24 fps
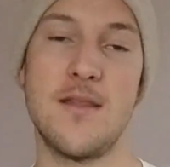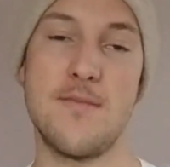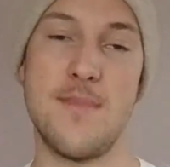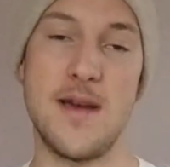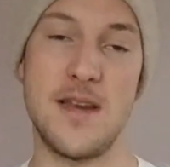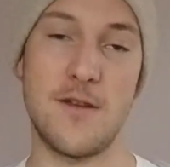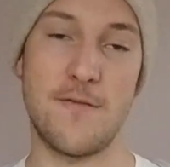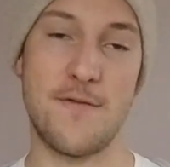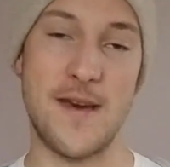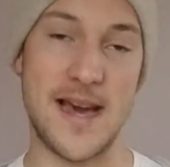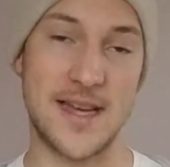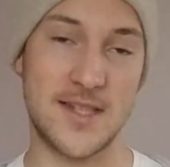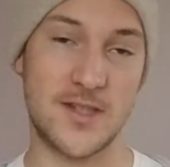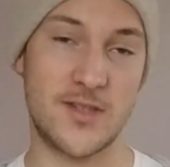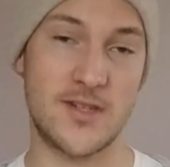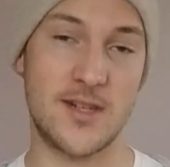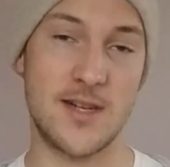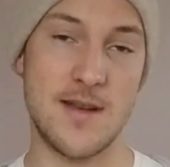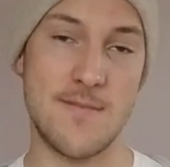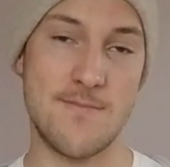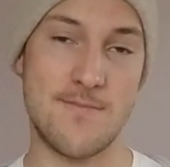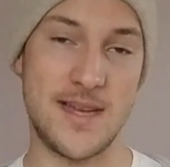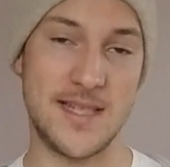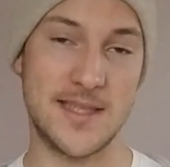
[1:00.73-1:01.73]
The
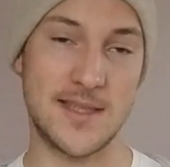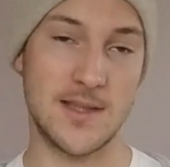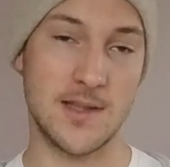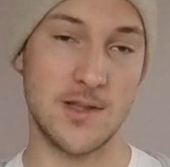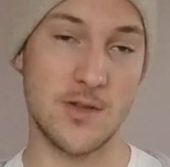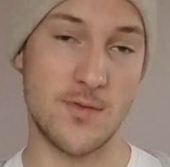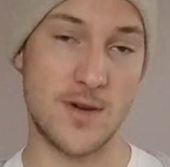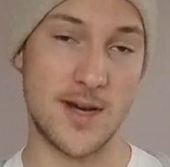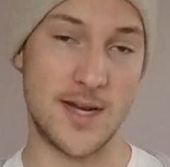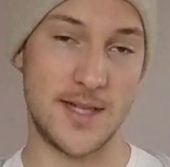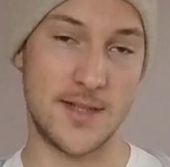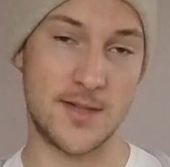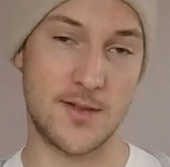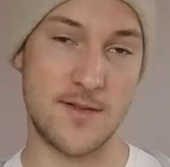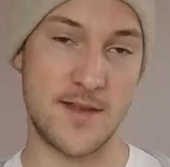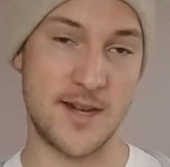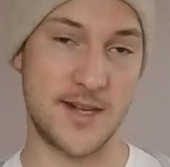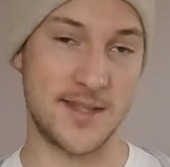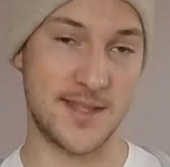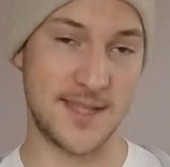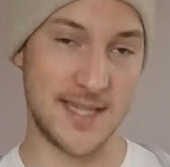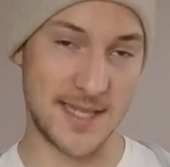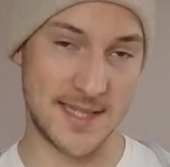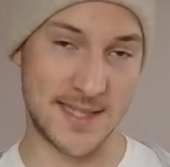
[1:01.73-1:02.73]
manufacturer embeds Lua into
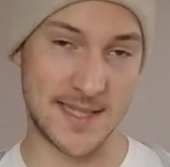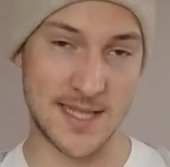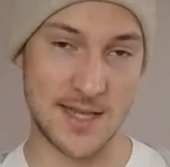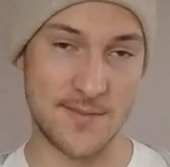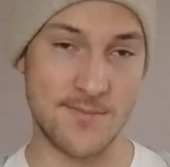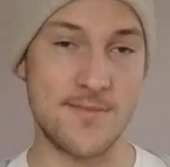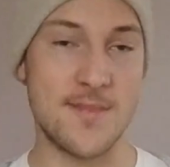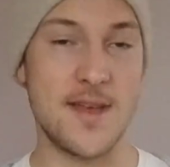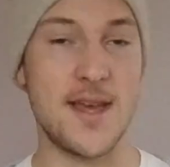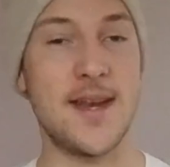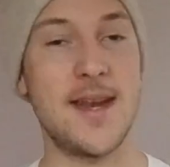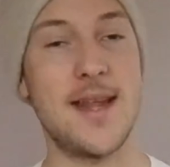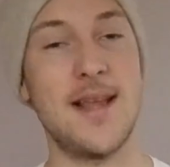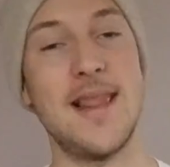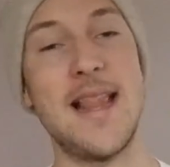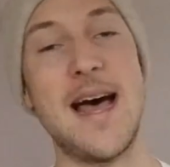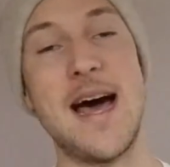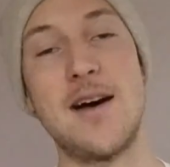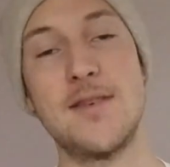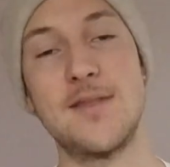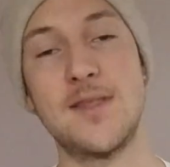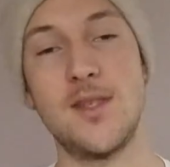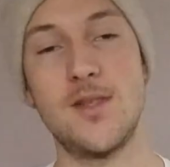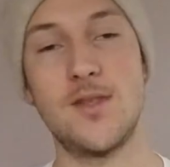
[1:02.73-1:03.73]
their system and
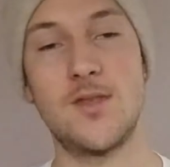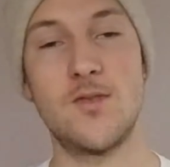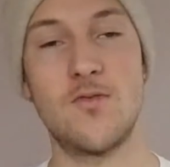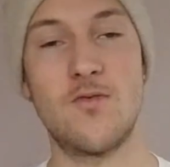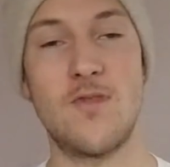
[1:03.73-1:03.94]
allows you